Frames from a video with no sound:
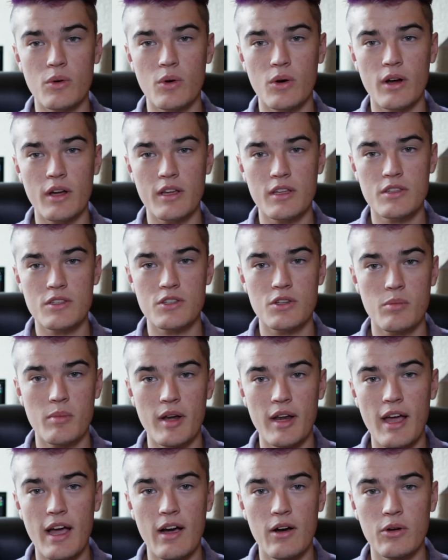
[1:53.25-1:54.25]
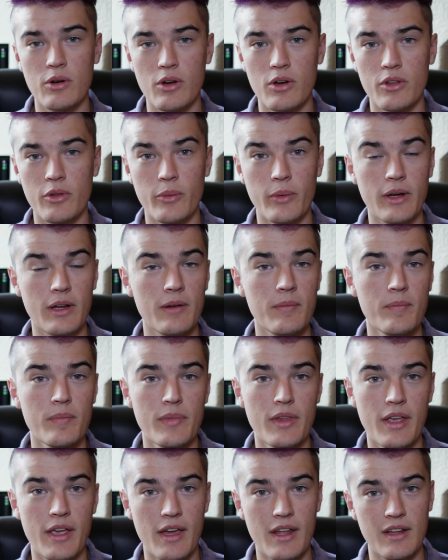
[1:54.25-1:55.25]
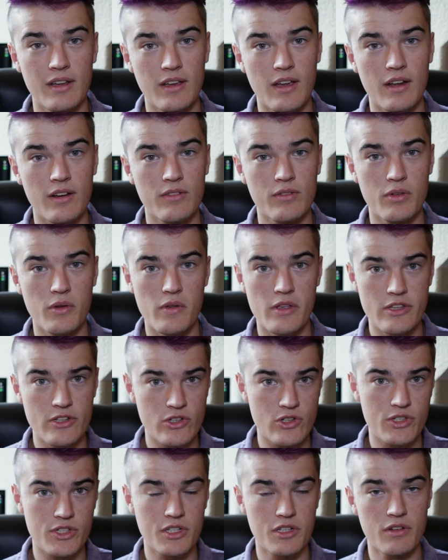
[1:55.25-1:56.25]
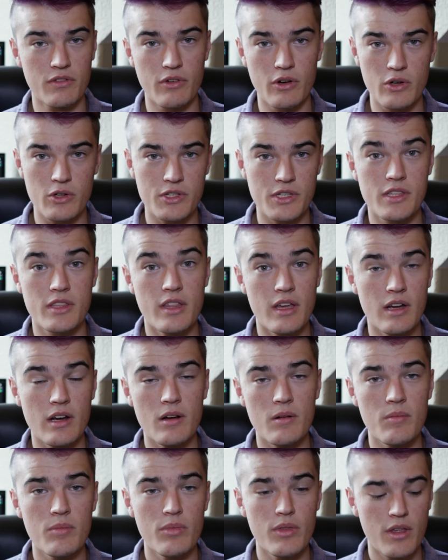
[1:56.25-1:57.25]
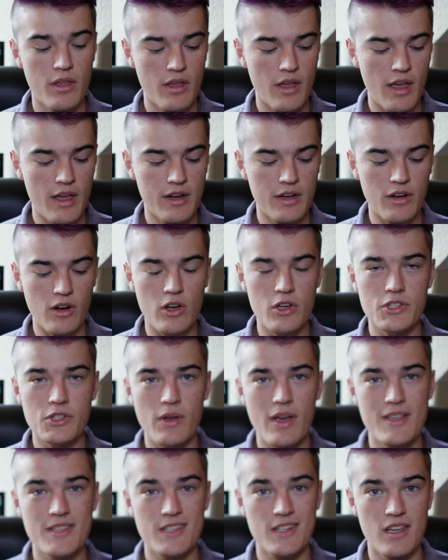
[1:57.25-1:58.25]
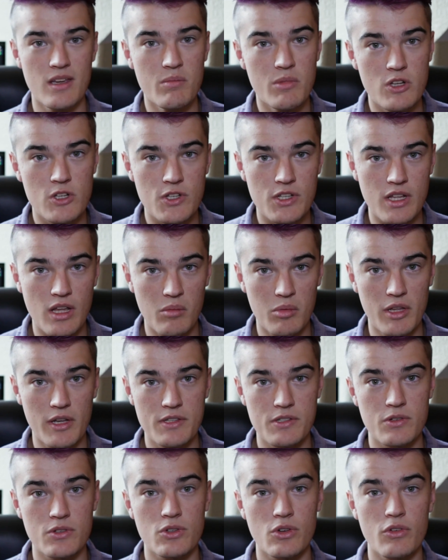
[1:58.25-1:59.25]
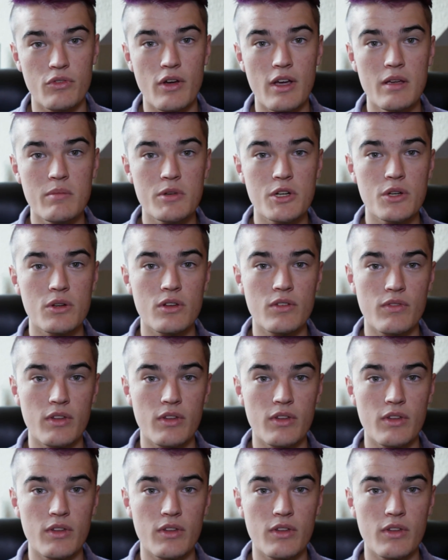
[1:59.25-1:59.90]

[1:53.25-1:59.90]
or I can zoom it out all the way, and it kind of is just diverse there. And it also has an image stabilizer. So if I am shooting